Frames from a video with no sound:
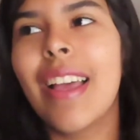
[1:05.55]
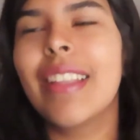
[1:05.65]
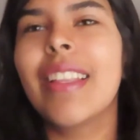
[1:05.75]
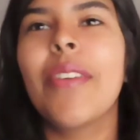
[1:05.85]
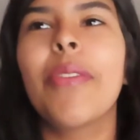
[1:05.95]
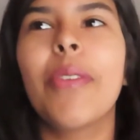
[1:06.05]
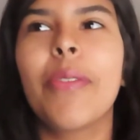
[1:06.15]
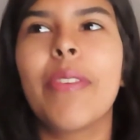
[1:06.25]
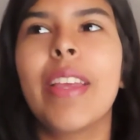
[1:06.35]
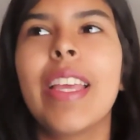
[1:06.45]
And then for
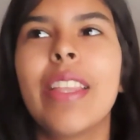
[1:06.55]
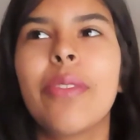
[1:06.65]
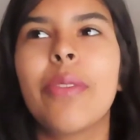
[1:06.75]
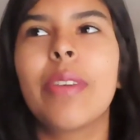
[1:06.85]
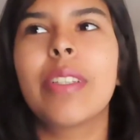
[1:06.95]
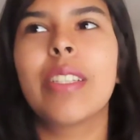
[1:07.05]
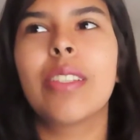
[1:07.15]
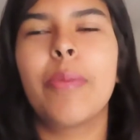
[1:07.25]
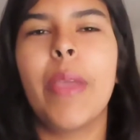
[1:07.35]
fifth, it's just